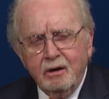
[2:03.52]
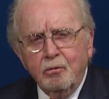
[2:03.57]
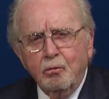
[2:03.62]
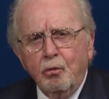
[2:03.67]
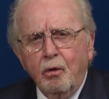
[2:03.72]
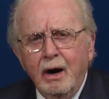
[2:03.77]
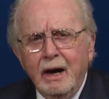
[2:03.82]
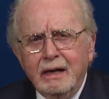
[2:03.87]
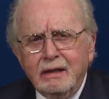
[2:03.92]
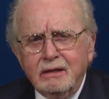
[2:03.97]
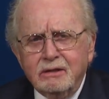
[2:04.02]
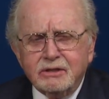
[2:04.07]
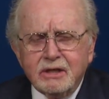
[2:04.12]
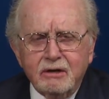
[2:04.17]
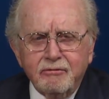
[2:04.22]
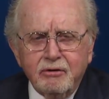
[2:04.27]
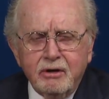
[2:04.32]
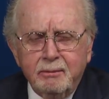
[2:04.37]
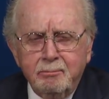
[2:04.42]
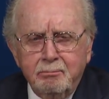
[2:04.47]
Why does
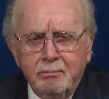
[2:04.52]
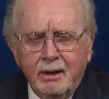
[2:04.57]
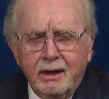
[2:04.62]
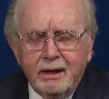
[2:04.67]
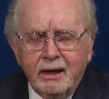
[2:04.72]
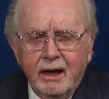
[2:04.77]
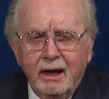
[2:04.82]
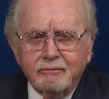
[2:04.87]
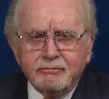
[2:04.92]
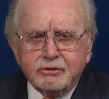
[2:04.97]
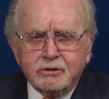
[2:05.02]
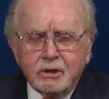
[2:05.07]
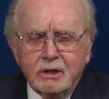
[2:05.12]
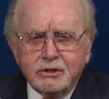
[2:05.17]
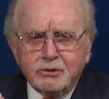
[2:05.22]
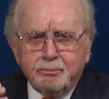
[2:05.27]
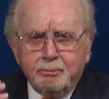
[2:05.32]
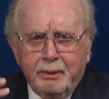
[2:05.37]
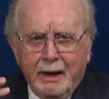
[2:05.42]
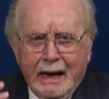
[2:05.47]
everybody have
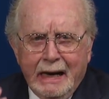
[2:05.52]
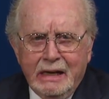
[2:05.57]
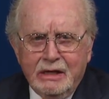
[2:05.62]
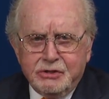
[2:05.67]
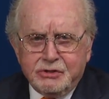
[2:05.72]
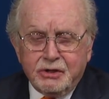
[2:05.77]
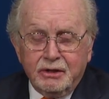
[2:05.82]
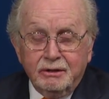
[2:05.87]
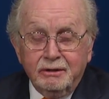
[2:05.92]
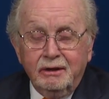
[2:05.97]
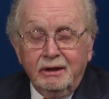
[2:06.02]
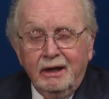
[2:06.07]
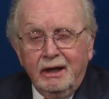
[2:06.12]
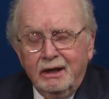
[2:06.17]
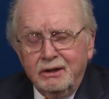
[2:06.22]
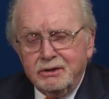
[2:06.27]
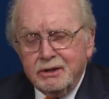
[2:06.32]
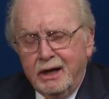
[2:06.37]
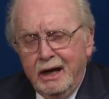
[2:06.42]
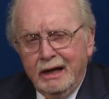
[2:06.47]
such passion
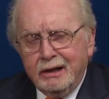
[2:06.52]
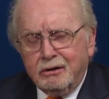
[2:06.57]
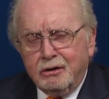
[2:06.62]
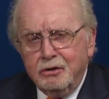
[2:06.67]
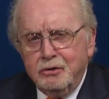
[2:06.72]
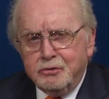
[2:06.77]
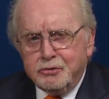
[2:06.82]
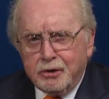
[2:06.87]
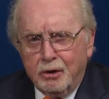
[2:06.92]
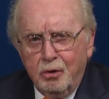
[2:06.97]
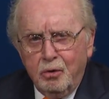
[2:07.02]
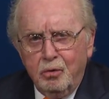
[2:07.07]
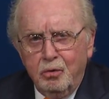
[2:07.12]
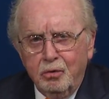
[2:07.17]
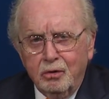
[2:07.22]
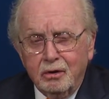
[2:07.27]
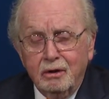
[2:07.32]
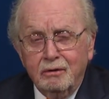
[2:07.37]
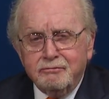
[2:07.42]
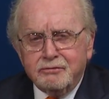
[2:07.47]
to get
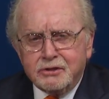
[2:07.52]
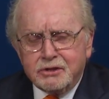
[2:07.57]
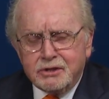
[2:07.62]
control of